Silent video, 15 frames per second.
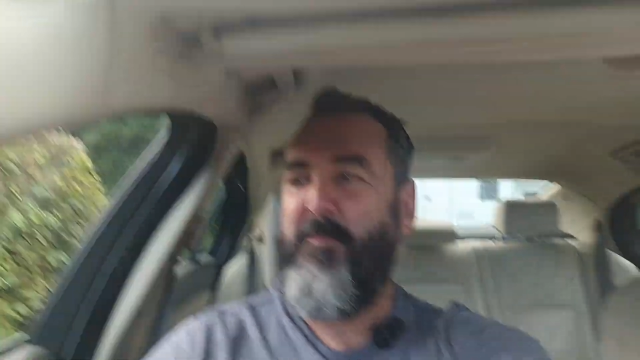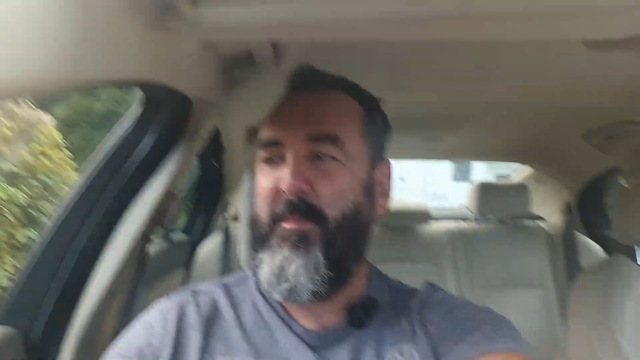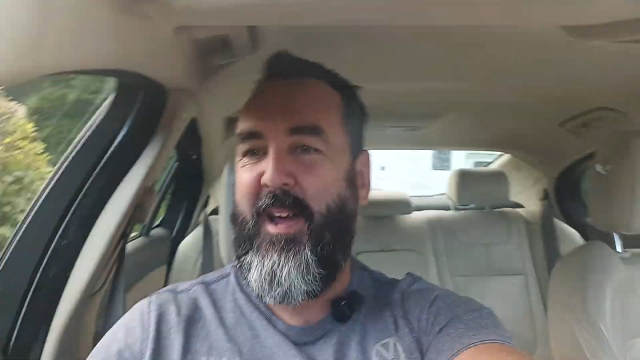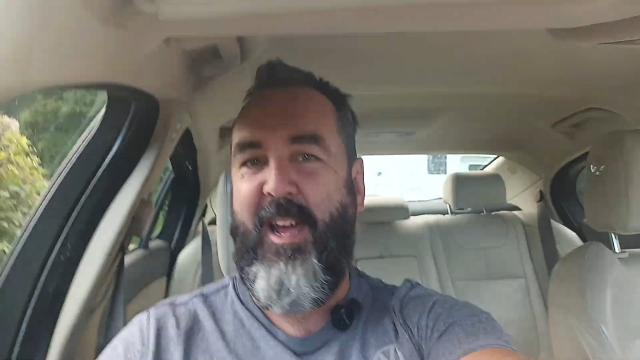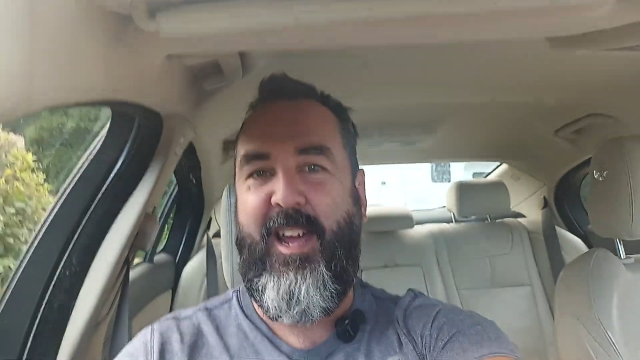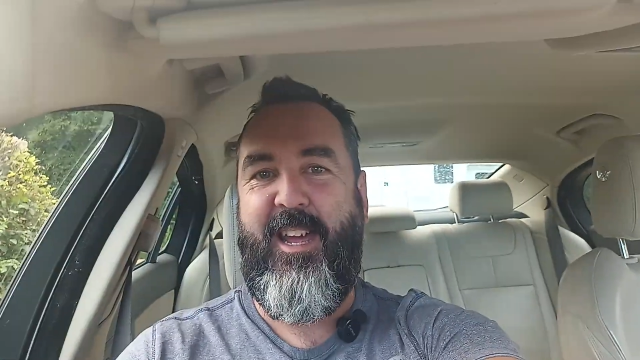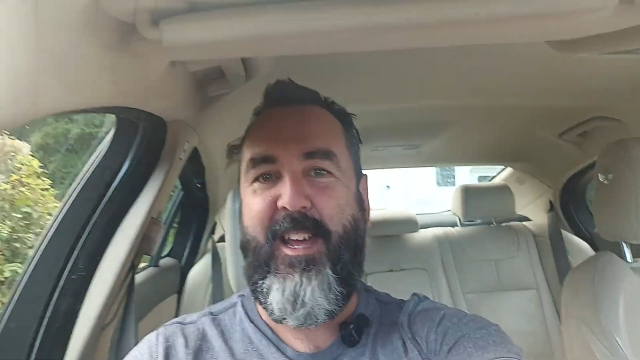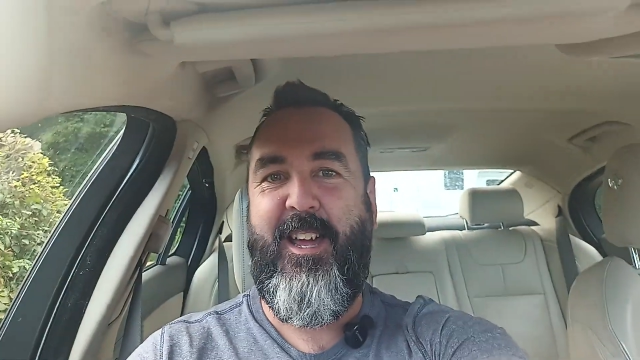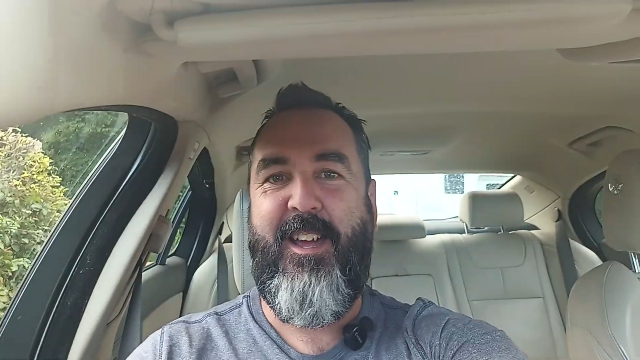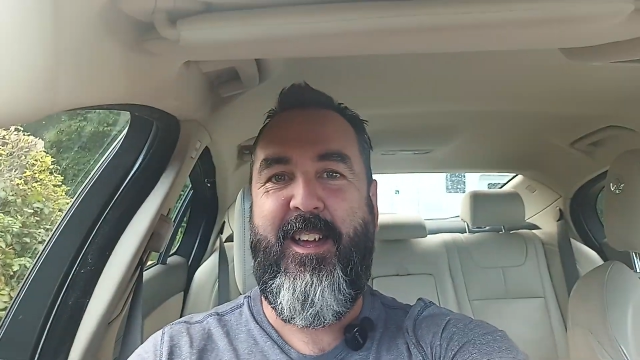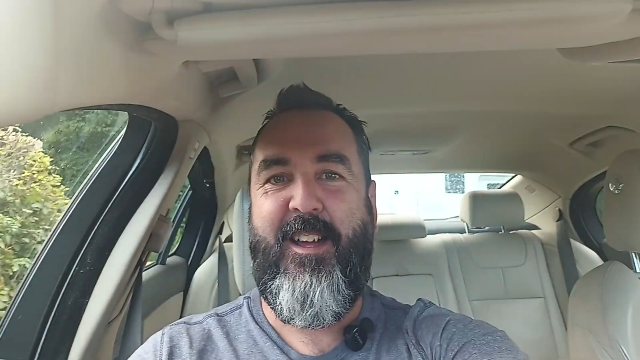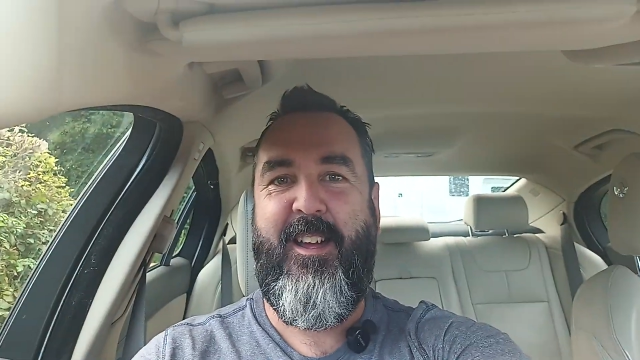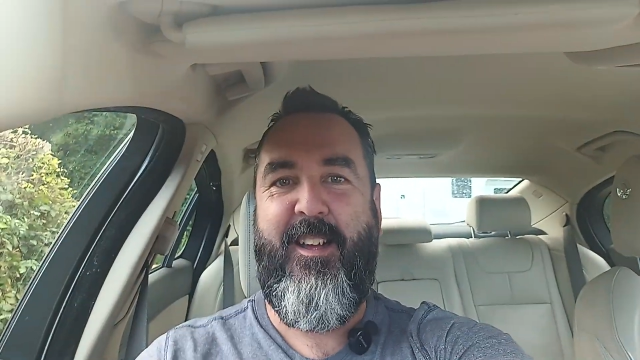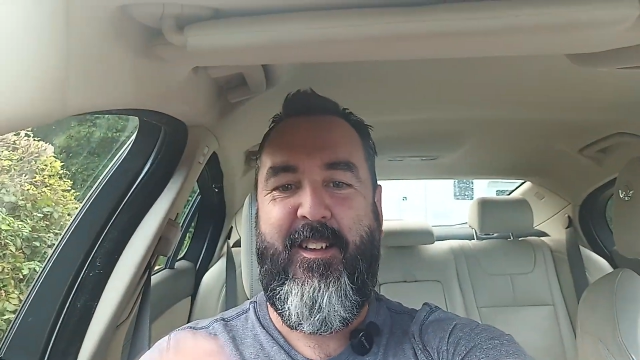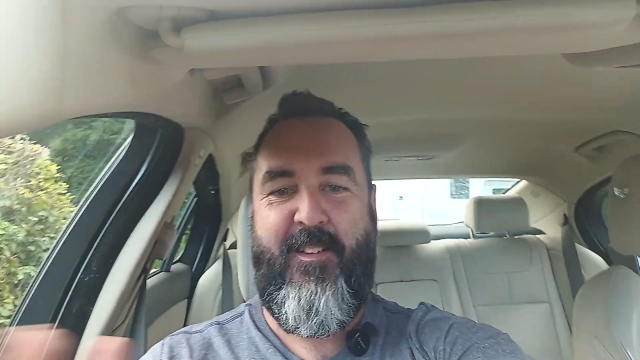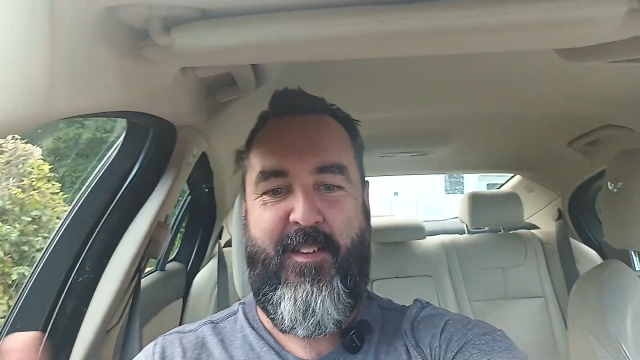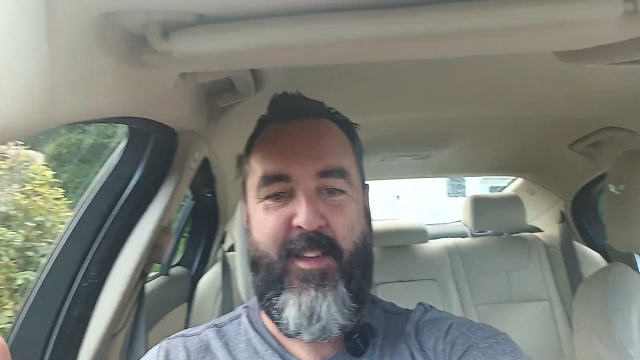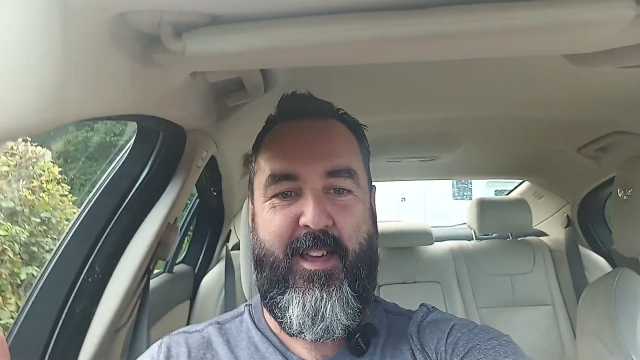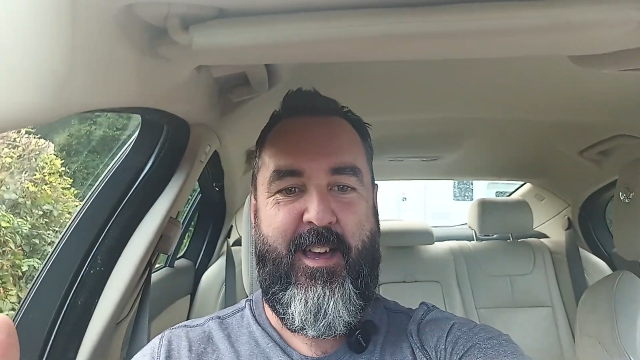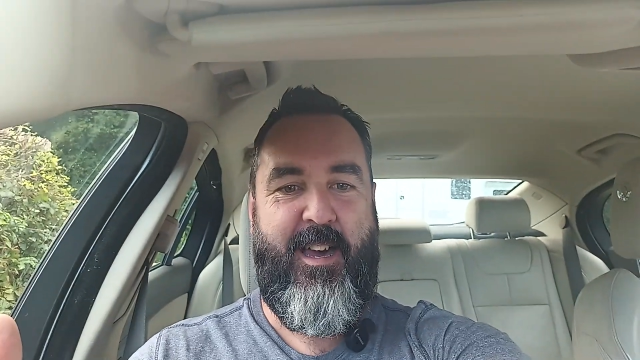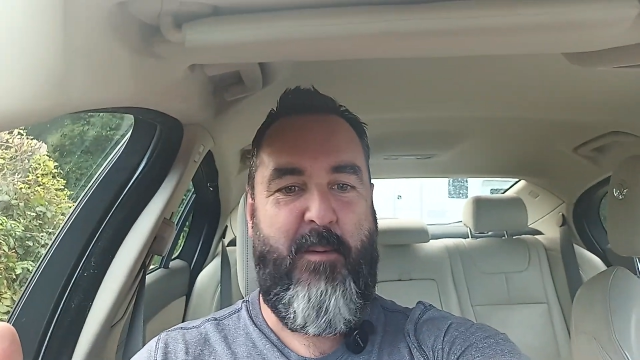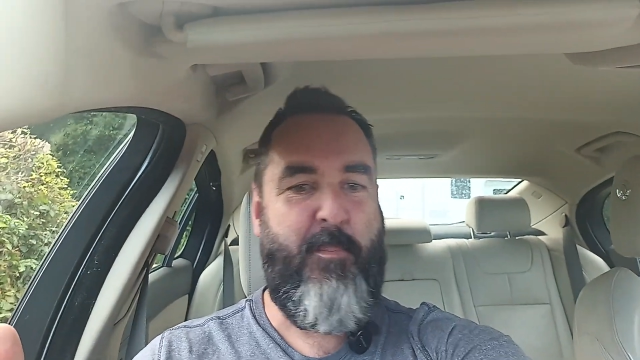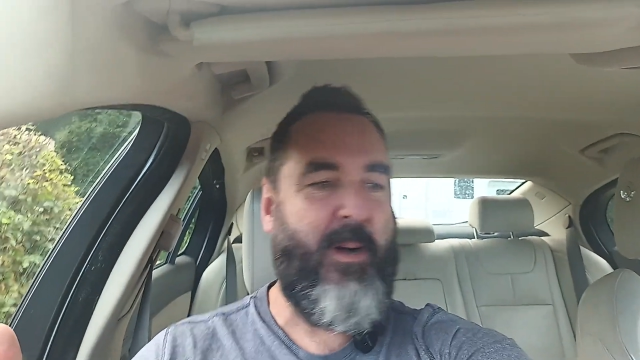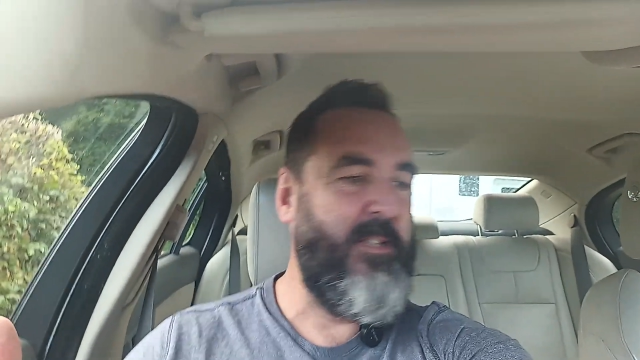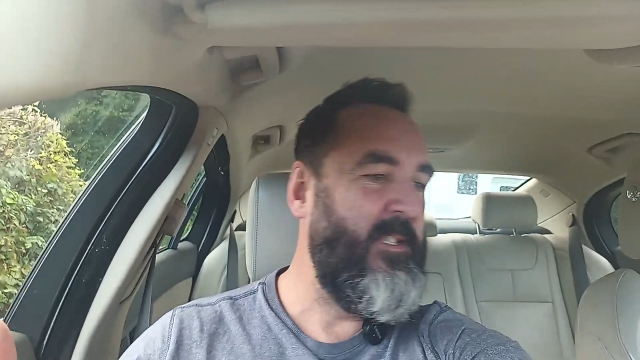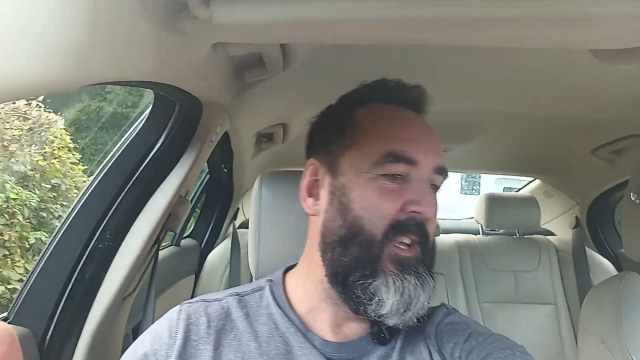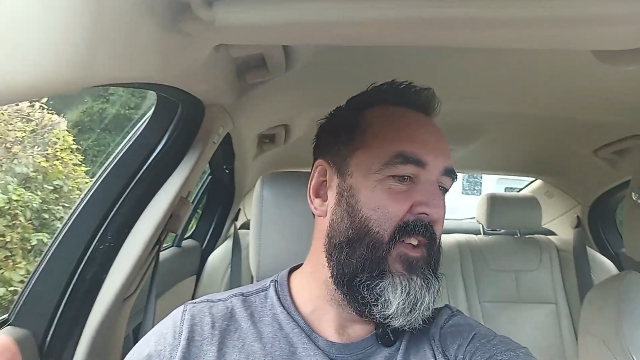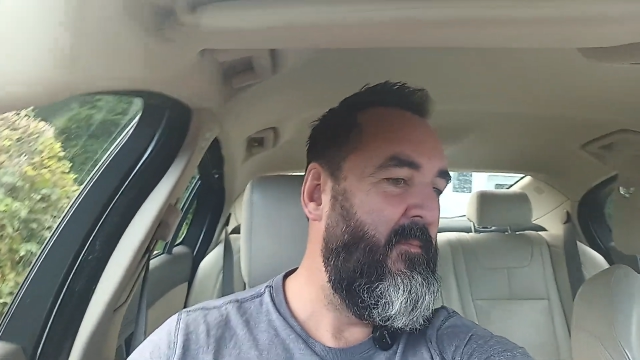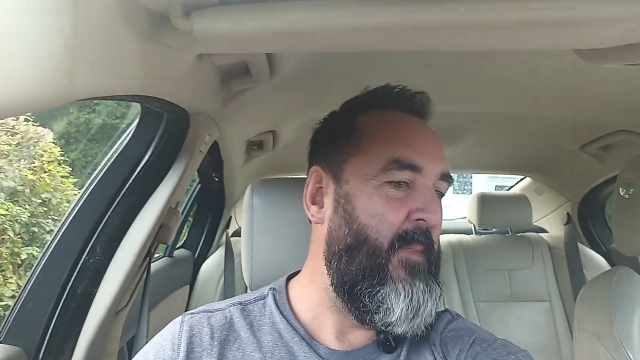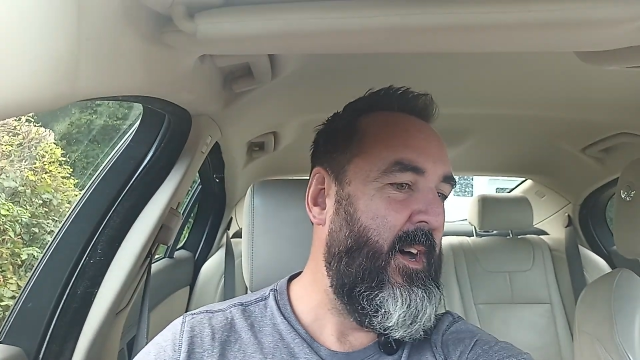me a
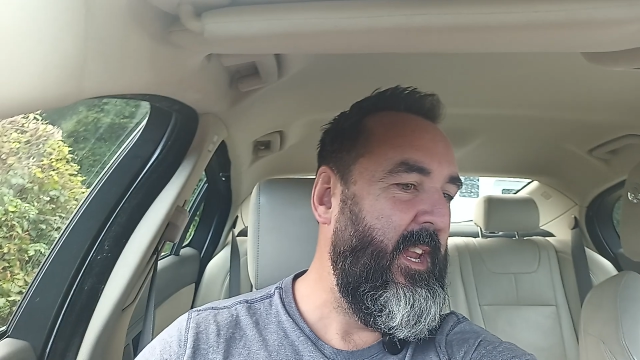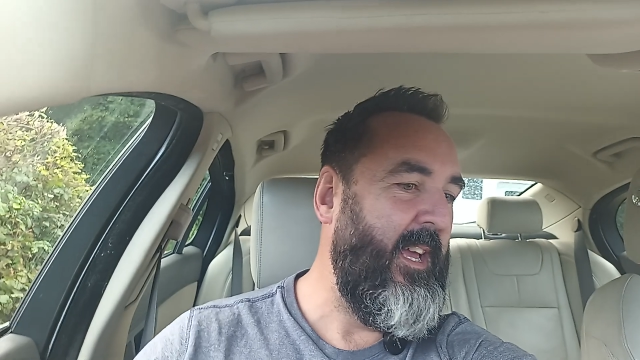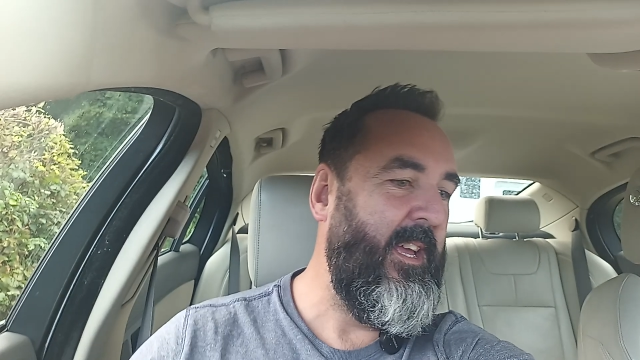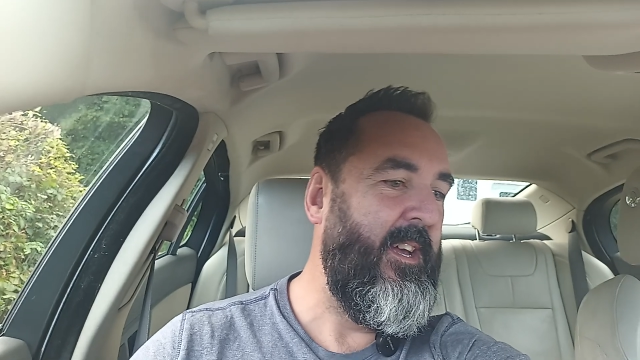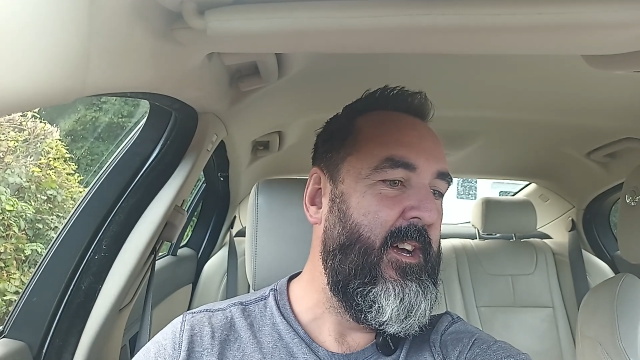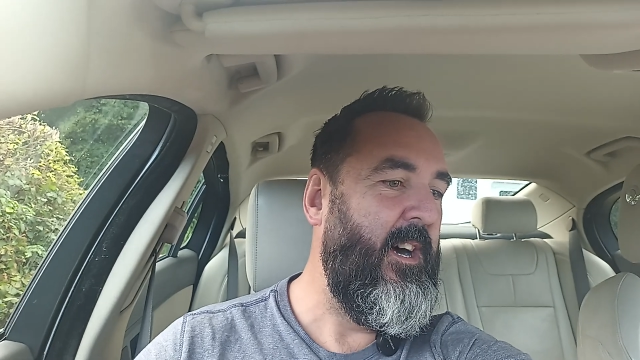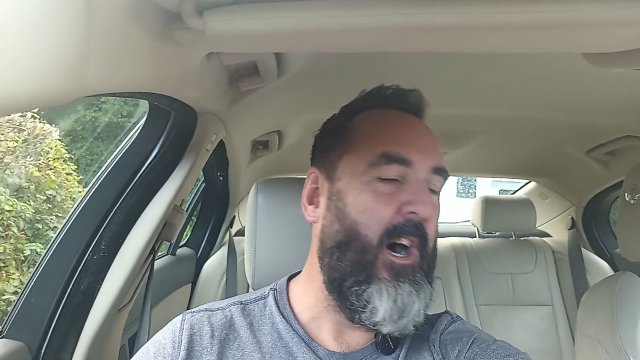bundle of money.